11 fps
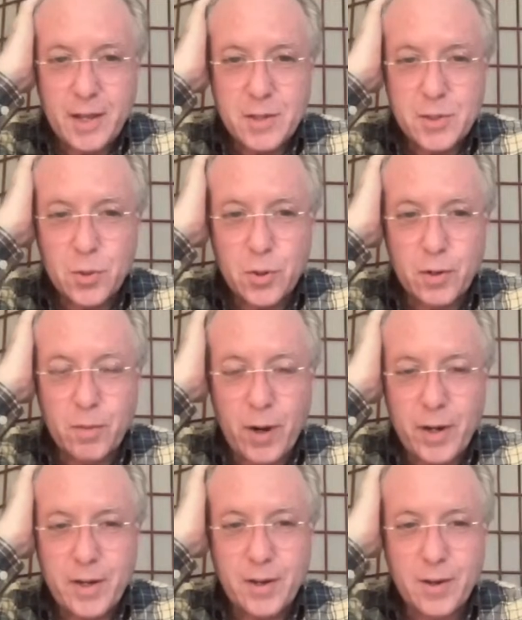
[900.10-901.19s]
stored
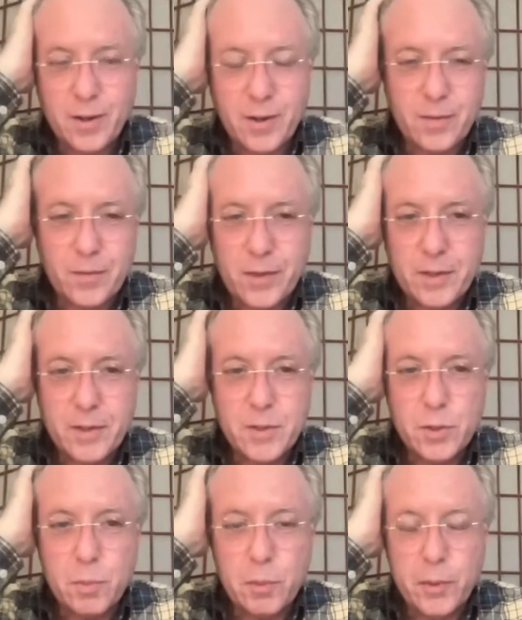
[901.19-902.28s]
right here in the
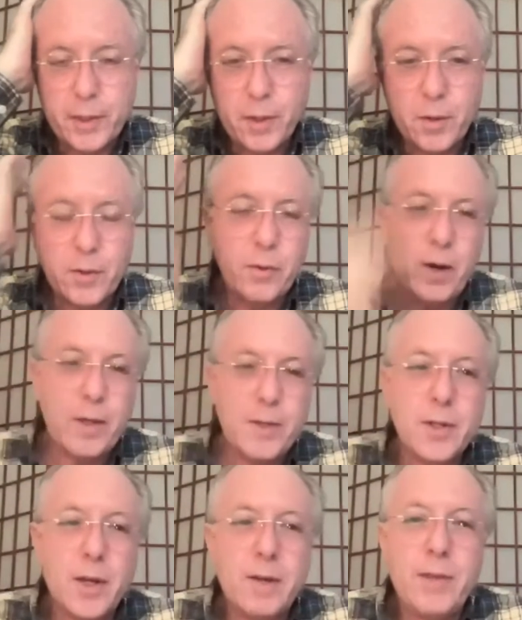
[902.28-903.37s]
superego on the right
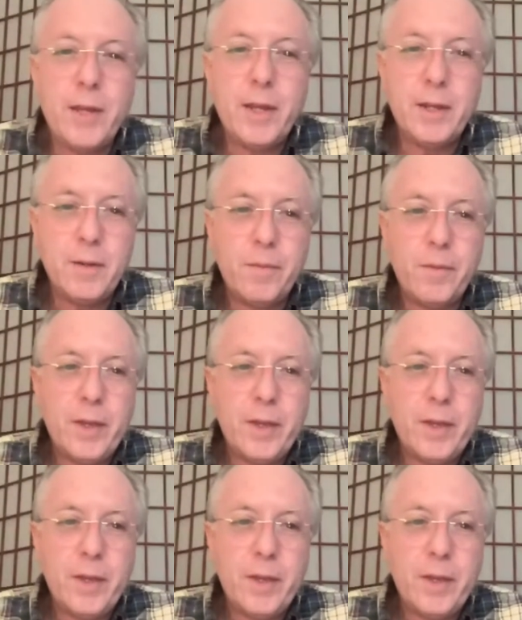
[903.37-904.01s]
side of the head.